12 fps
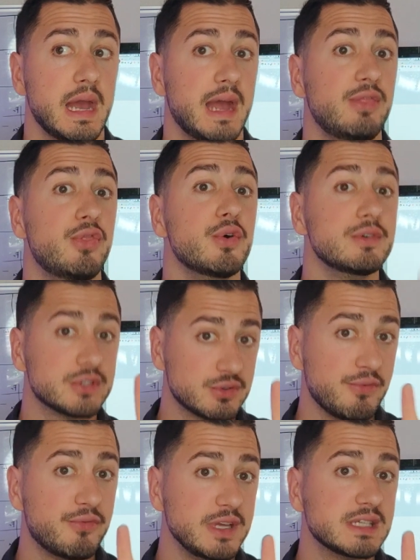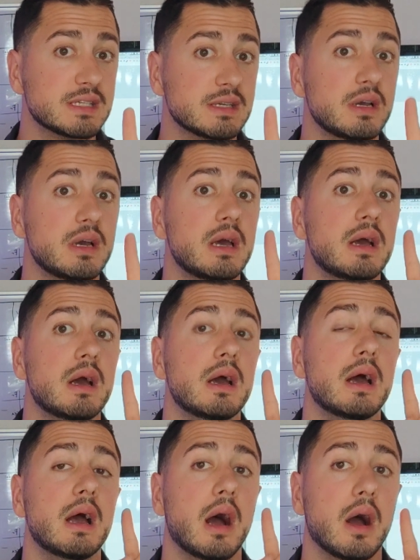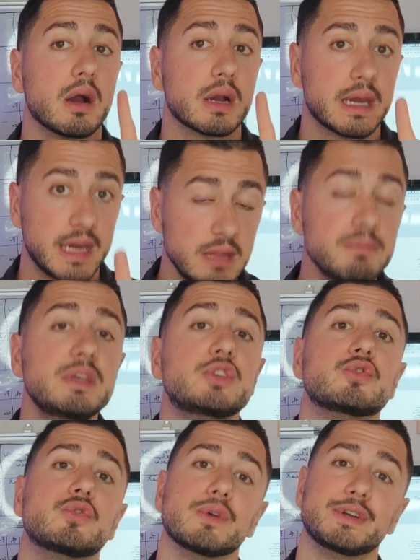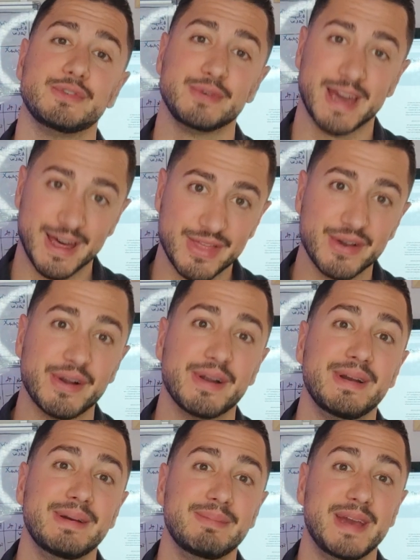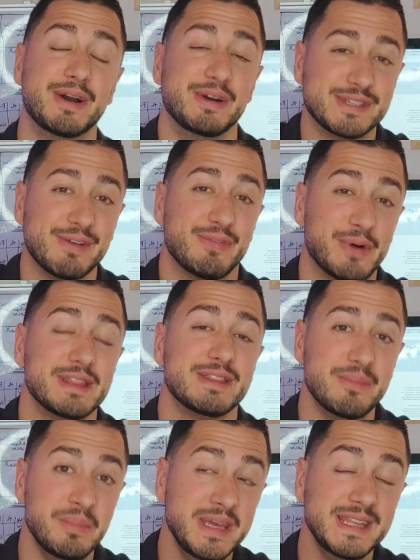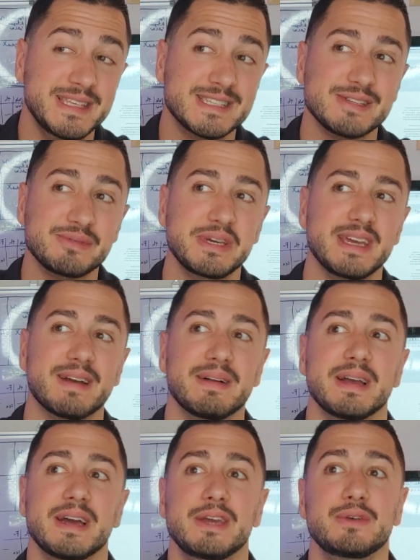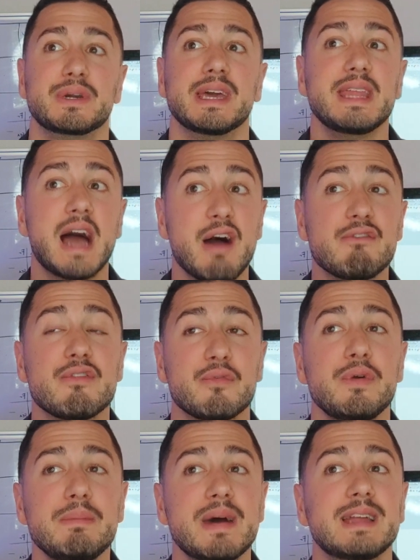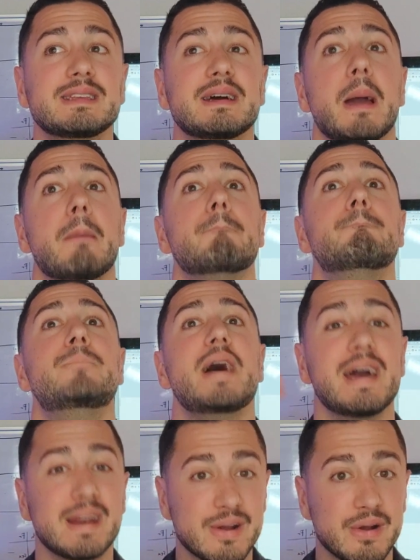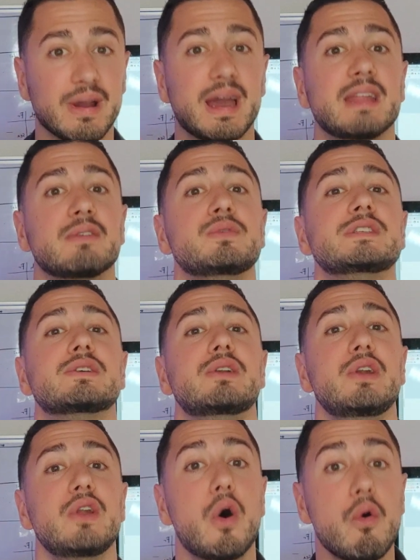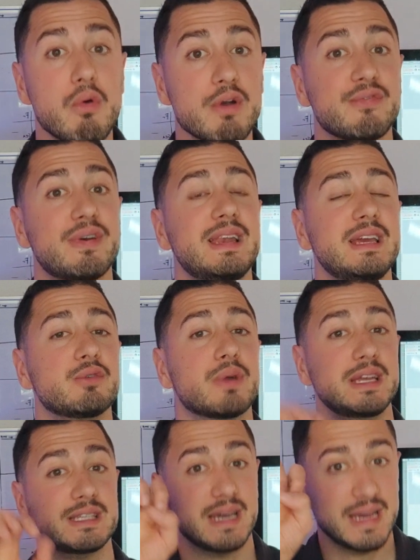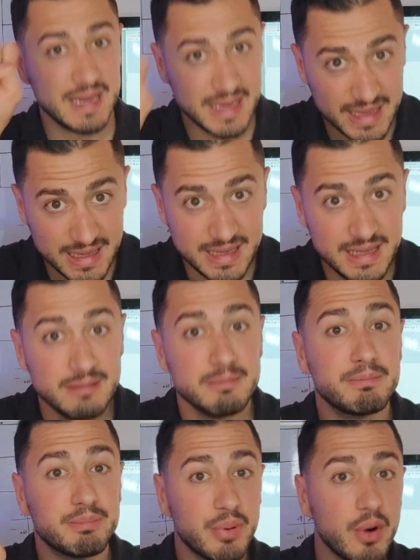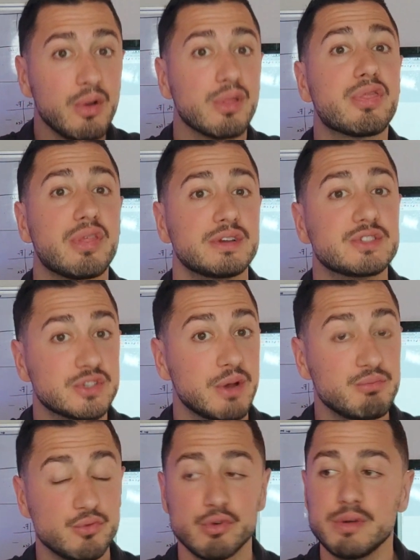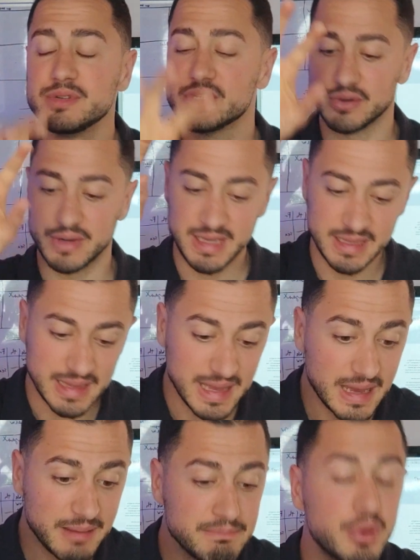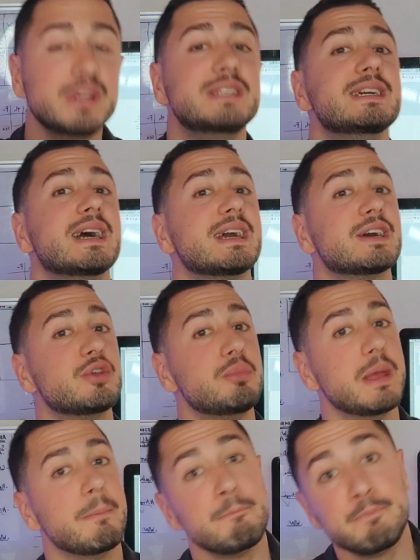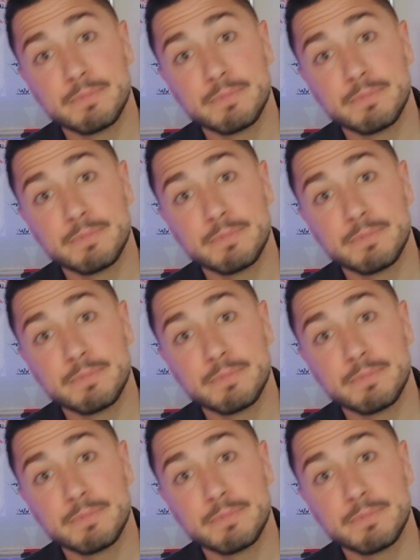And those two things can be true together because of what the mean is doing. You can have women better and with a lower failing rate in both subgroups, so in political economy